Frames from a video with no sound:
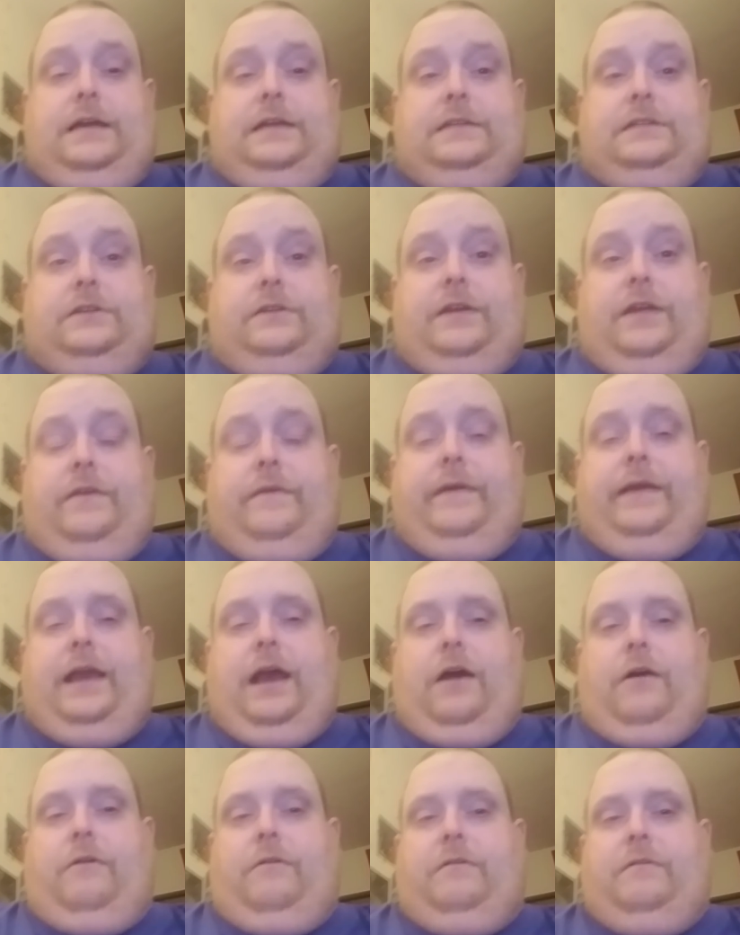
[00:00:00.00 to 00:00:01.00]
So here we
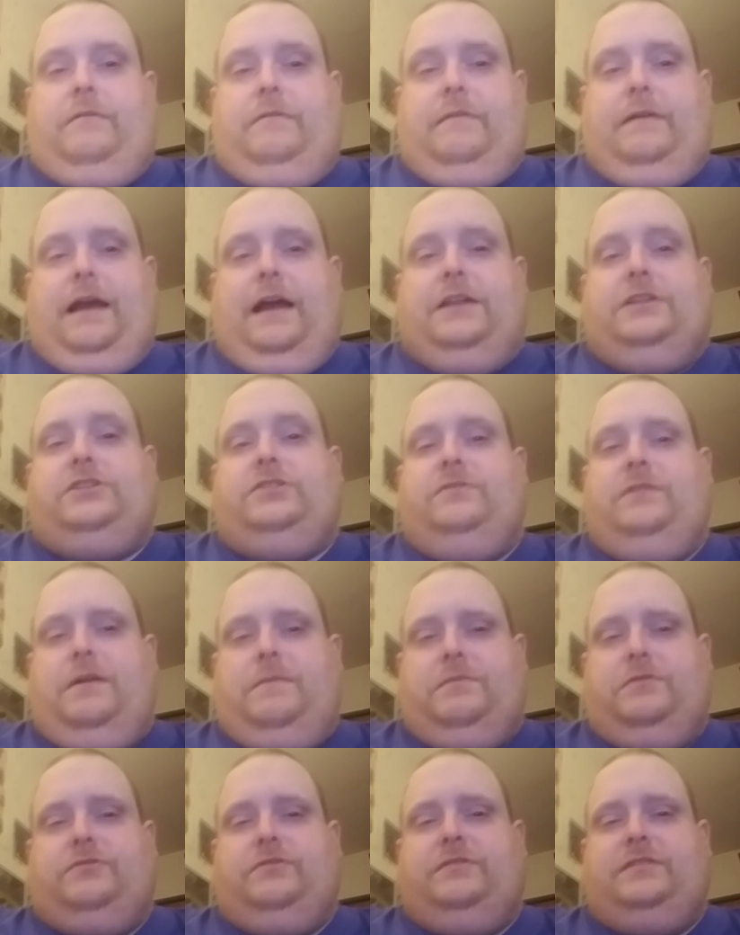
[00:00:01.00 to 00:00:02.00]
go. We got 2
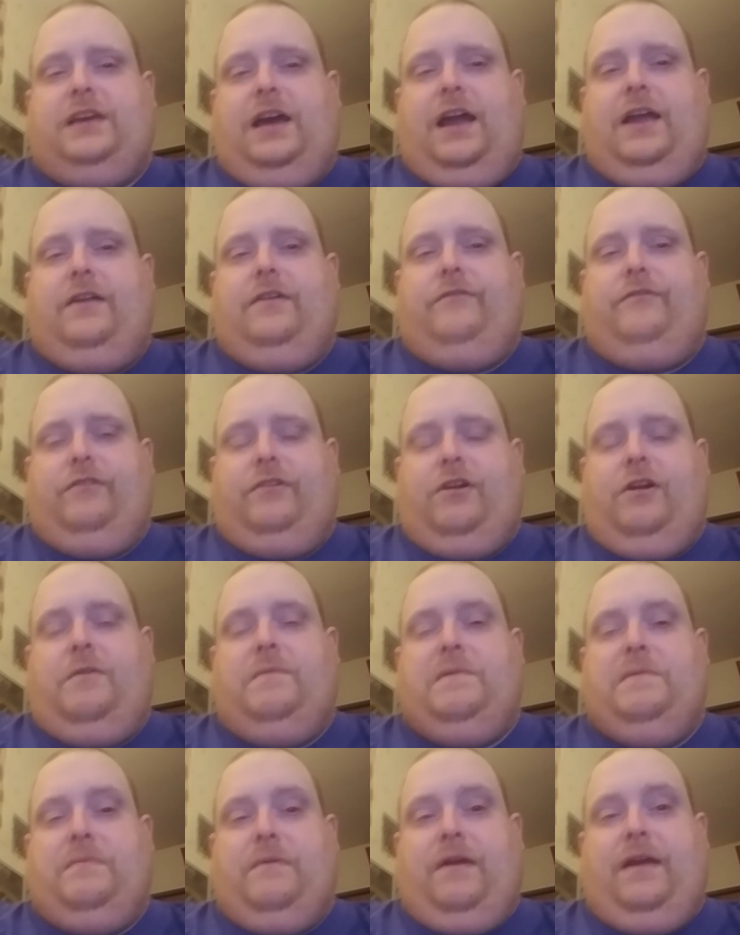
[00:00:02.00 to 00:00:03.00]
numbers retired for
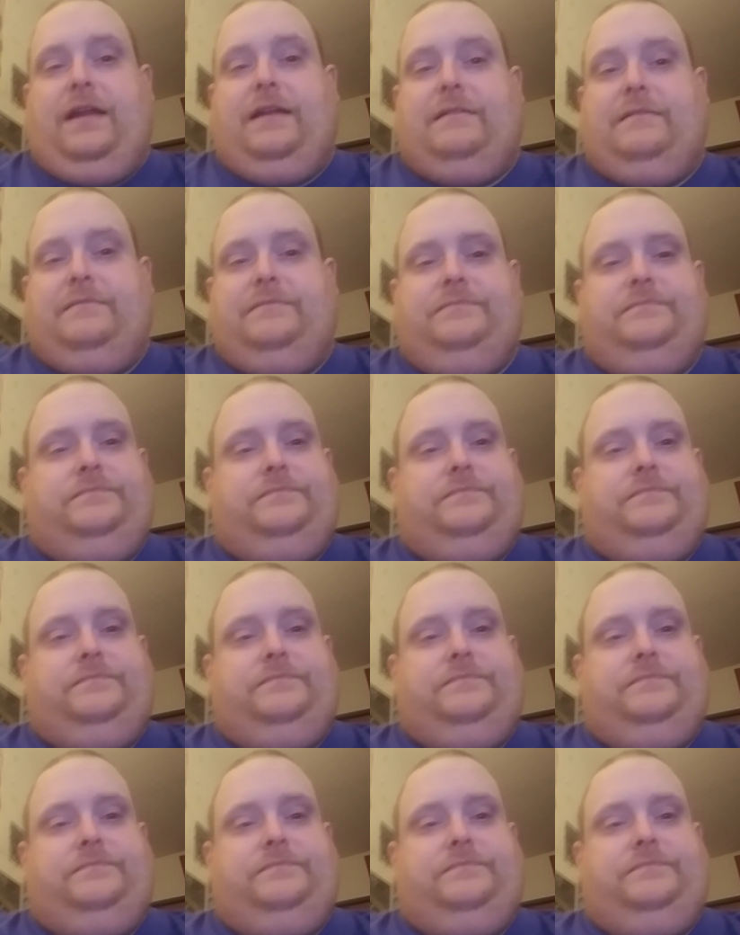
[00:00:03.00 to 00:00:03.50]
Kobe Bryant.